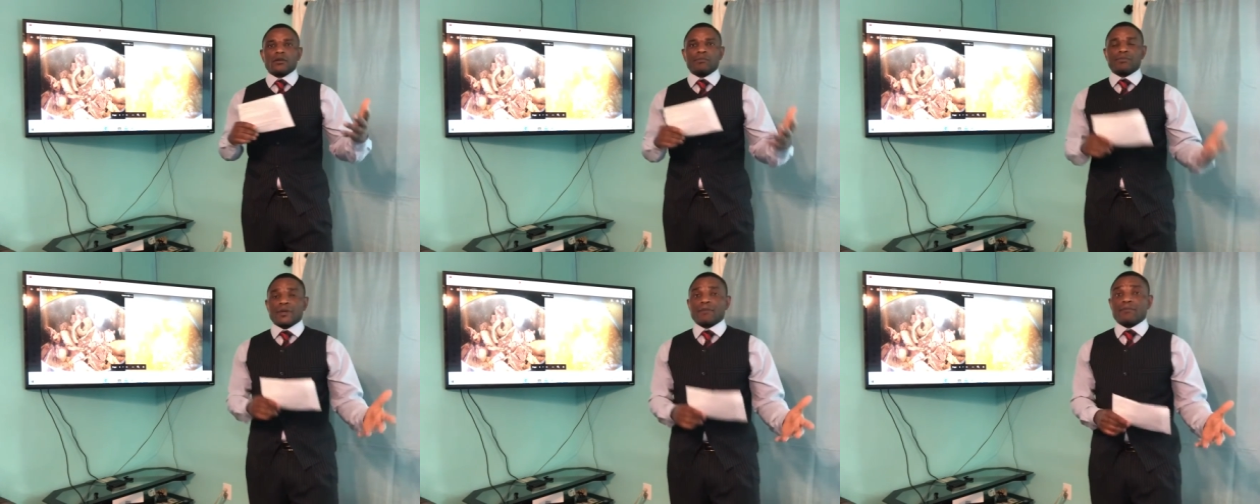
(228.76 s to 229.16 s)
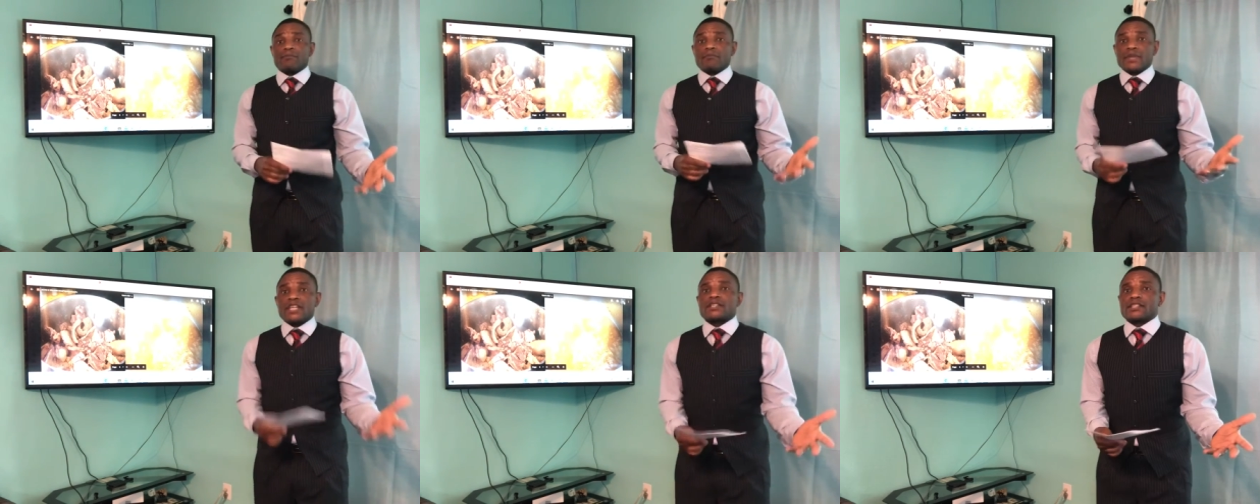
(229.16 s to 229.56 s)
be
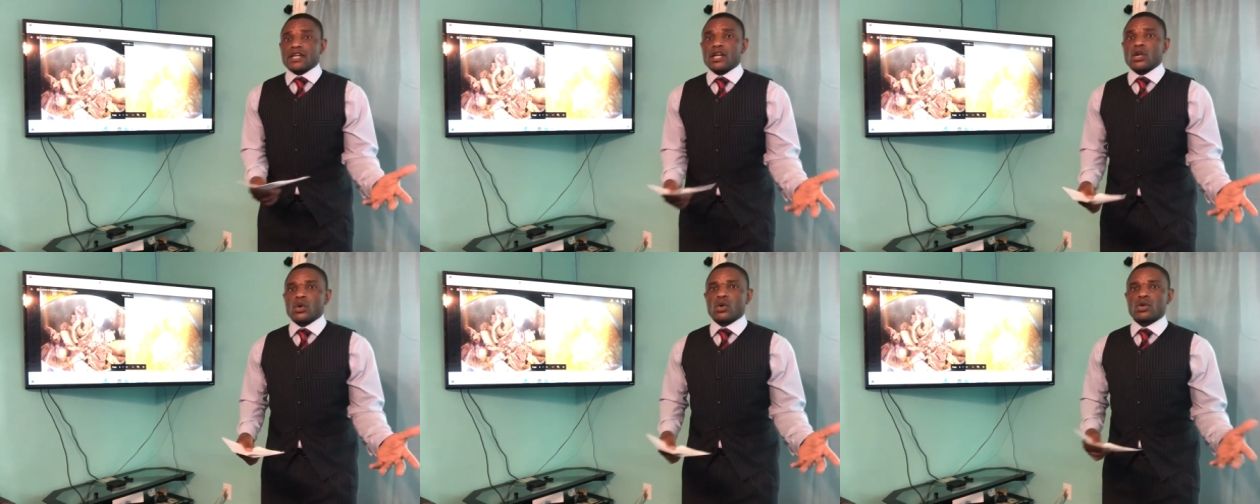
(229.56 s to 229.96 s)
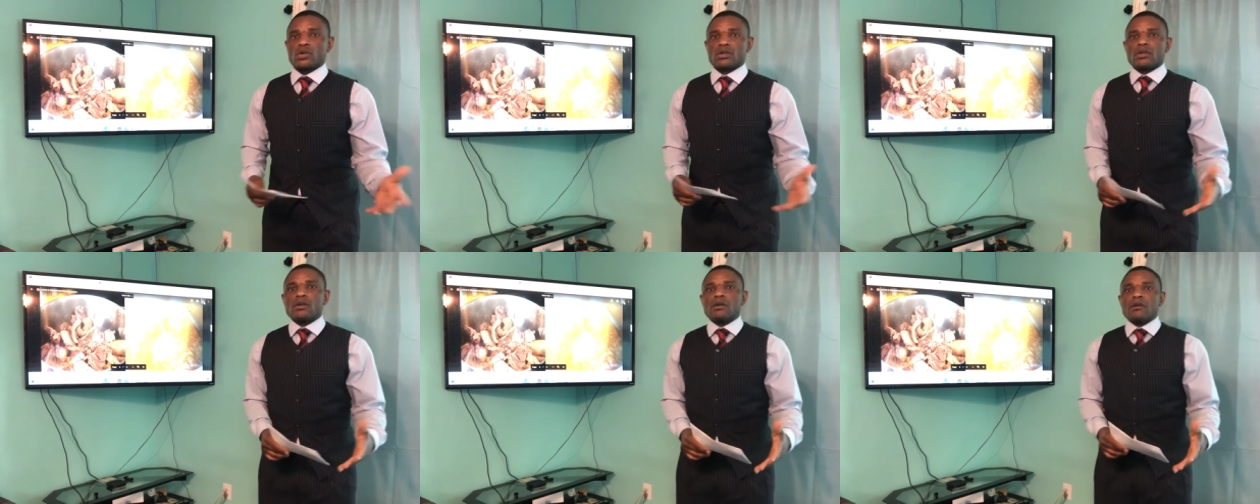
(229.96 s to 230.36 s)
meat
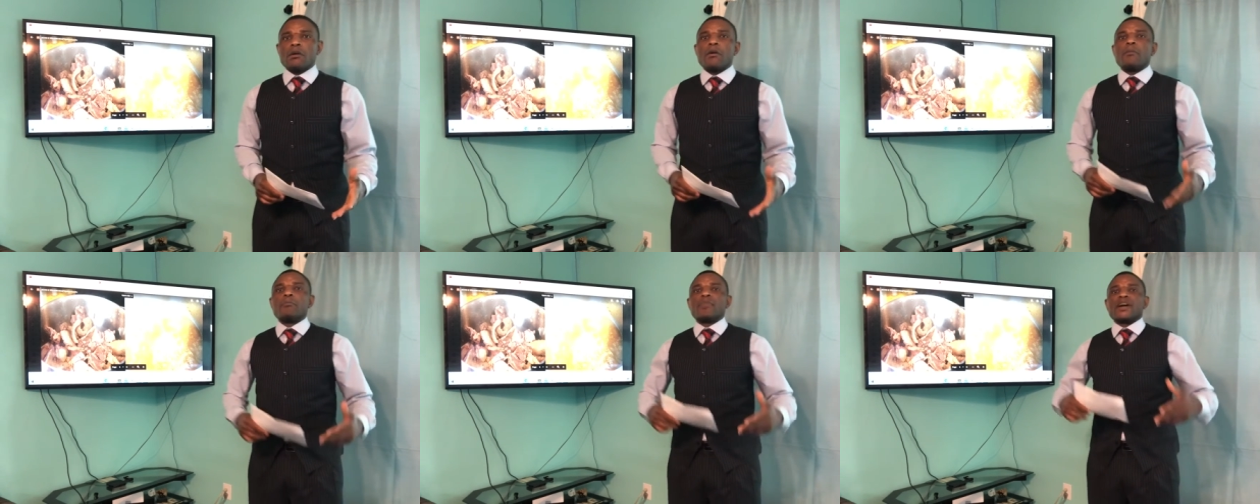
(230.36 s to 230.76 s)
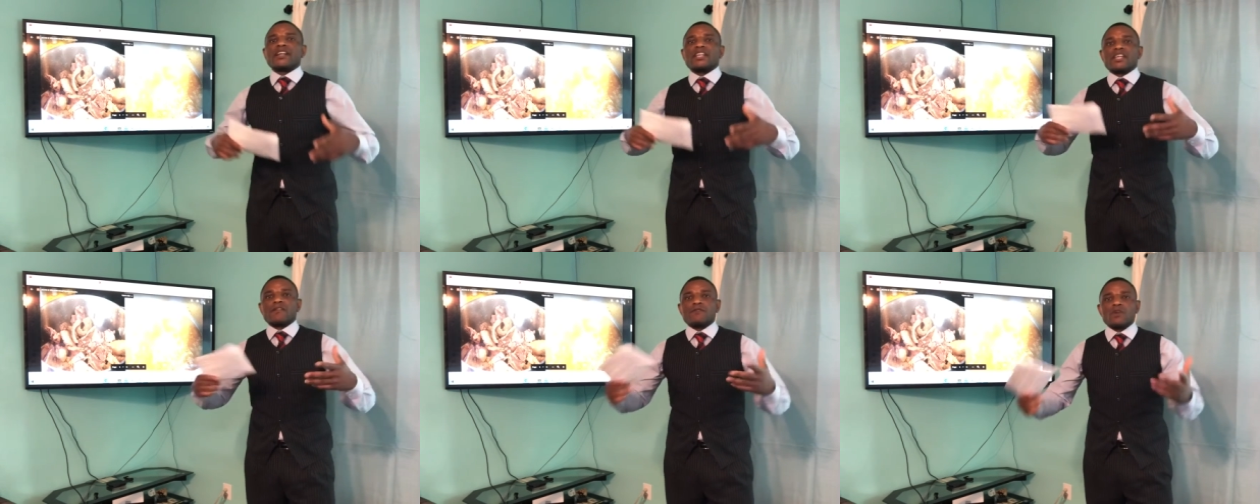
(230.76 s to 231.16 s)
alone, but
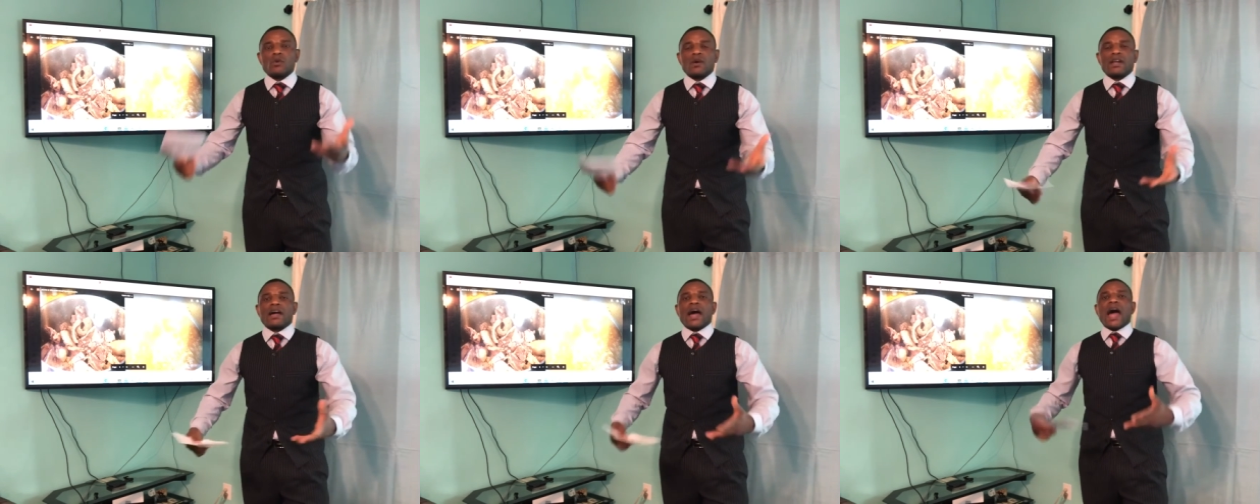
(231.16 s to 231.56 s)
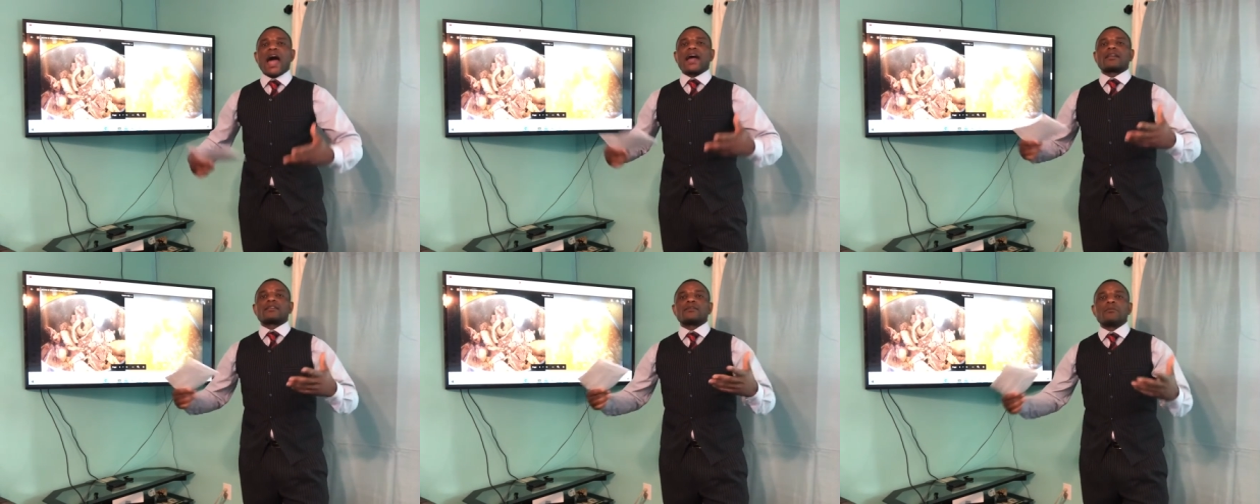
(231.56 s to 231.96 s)
if you want to
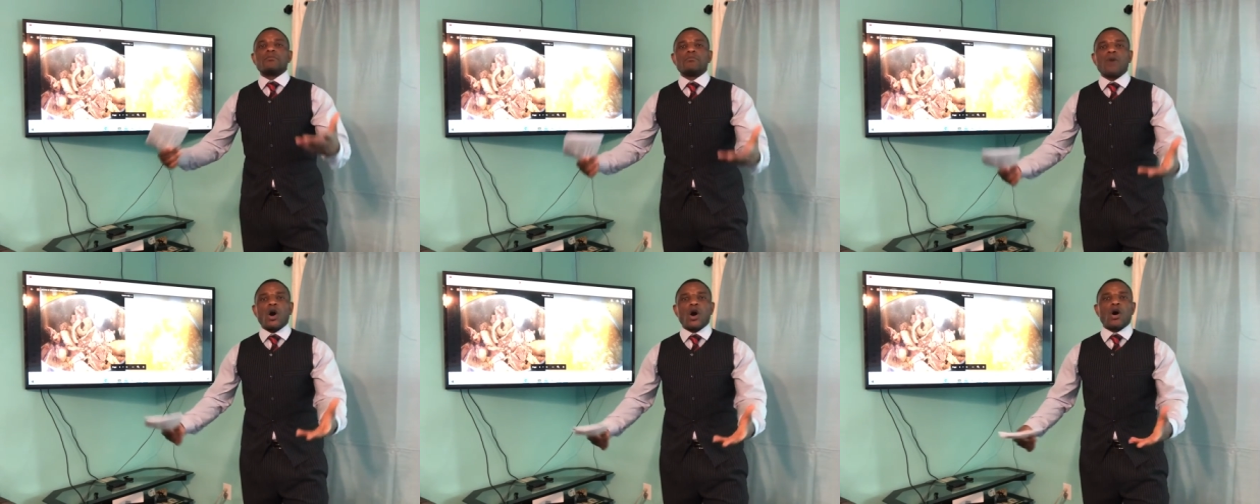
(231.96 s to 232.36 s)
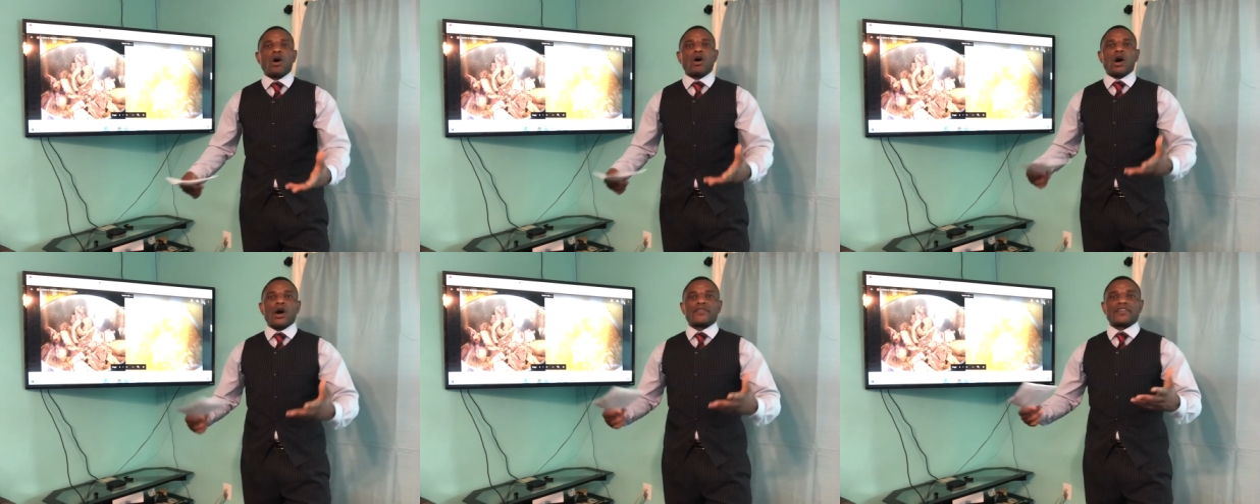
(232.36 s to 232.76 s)
add
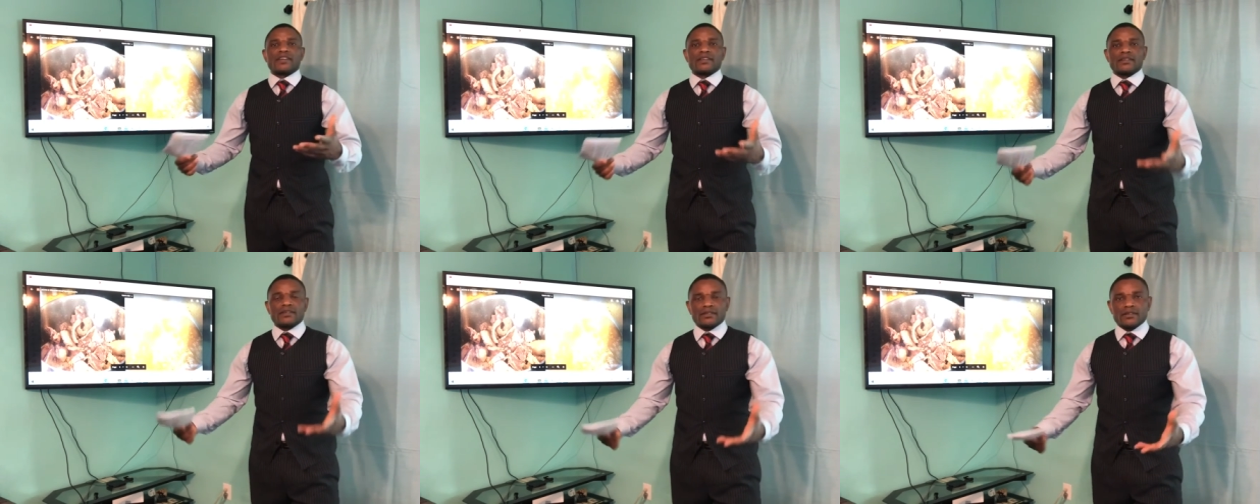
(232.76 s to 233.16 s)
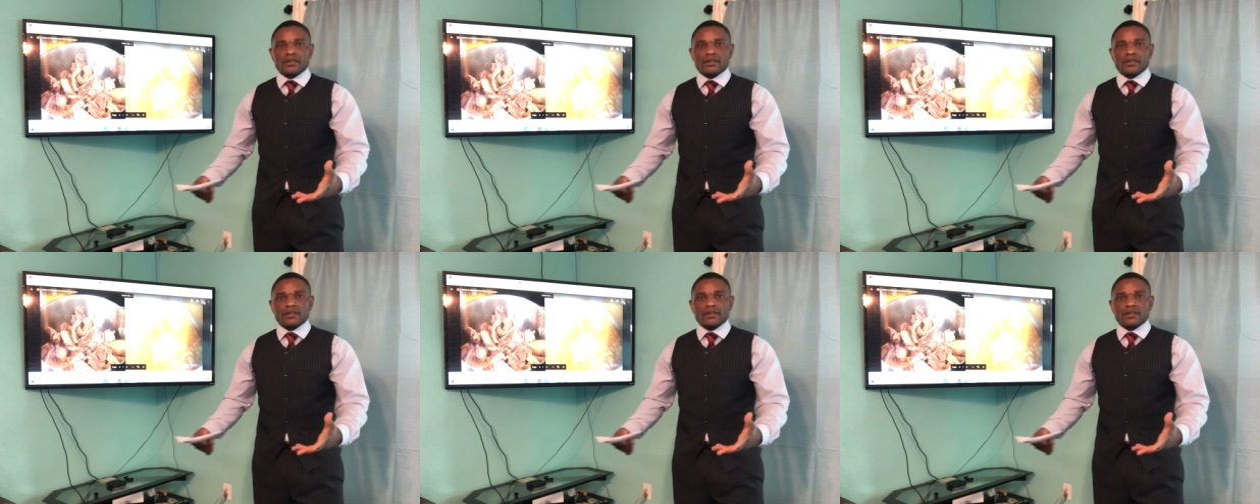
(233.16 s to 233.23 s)
more other